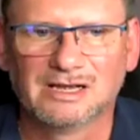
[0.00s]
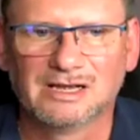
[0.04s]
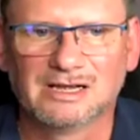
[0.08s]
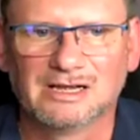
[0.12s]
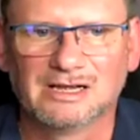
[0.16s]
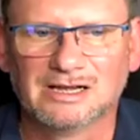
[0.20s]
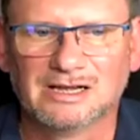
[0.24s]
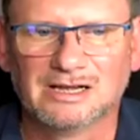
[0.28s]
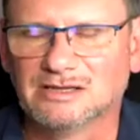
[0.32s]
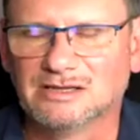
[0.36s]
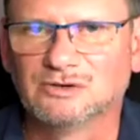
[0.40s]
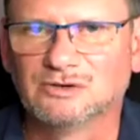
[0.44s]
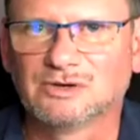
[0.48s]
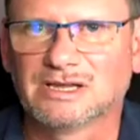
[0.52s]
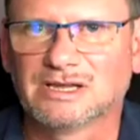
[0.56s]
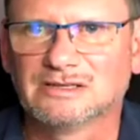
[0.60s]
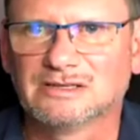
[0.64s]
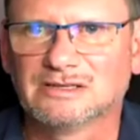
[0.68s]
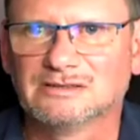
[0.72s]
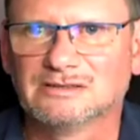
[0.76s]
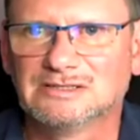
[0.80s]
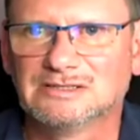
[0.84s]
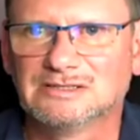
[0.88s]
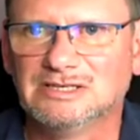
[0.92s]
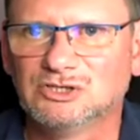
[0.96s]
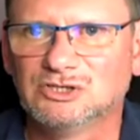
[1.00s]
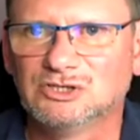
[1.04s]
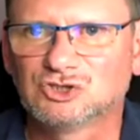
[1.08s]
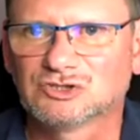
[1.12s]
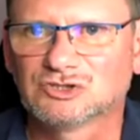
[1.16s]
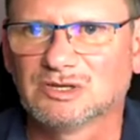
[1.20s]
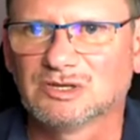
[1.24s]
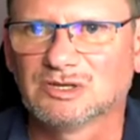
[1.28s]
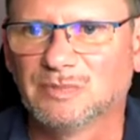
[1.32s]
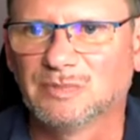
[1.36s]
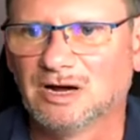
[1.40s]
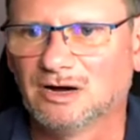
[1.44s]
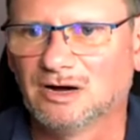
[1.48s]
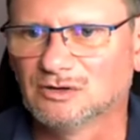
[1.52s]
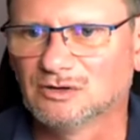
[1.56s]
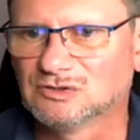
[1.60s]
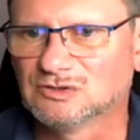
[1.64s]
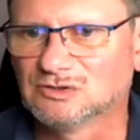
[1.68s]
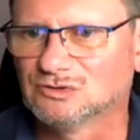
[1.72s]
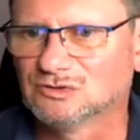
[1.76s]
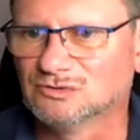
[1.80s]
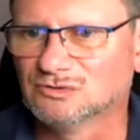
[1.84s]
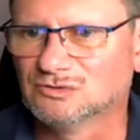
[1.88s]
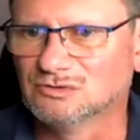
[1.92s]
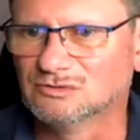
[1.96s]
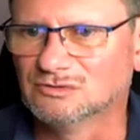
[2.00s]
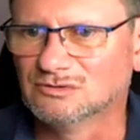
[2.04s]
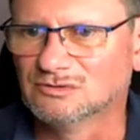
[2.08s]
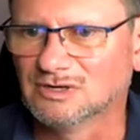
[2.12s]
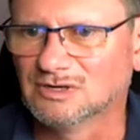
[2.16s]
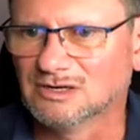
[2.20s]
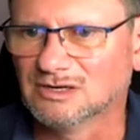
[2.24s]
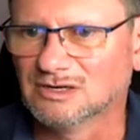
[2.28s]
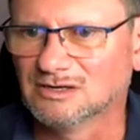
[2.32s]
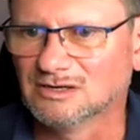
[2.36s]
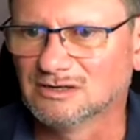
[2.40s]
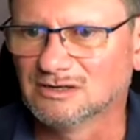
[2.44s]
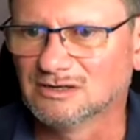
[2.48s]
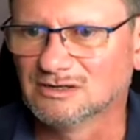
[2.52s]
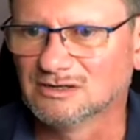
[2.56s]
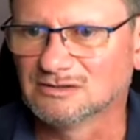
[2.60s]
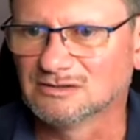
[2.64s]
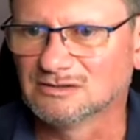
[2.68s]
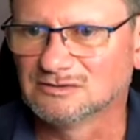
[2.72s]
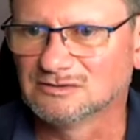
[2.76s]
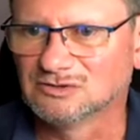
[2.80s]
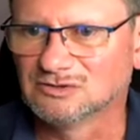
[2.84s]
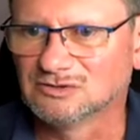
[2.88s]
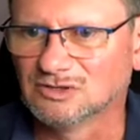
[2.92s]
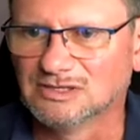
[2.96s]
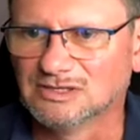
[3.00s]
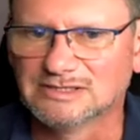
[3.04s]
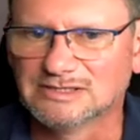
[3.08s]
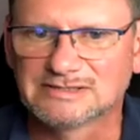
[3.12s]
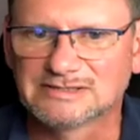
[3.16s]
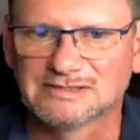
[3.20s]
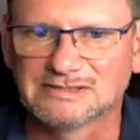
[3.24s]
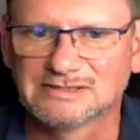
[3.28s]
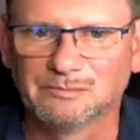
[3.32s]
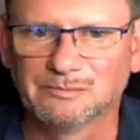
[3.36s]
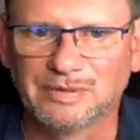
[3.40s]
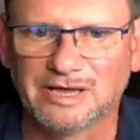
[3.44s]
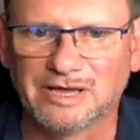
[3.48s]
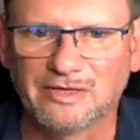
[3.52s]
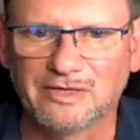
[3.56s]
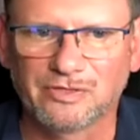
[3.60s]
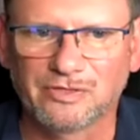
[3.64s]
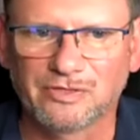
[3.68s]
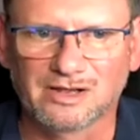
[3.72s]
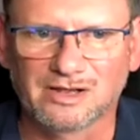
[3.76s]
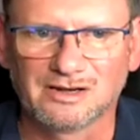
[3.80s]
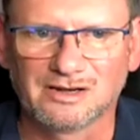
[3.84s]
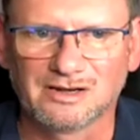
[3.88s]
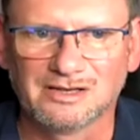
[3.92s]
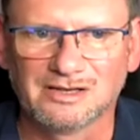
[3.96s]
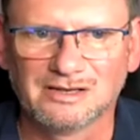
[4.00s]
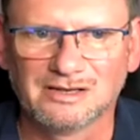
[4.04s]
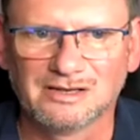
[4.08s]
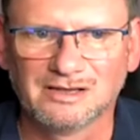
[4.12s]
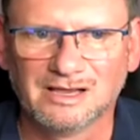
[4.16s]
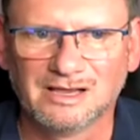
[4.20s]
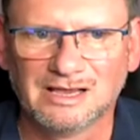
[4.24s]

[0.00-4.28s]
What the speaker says: you can teach them how to listen empathically,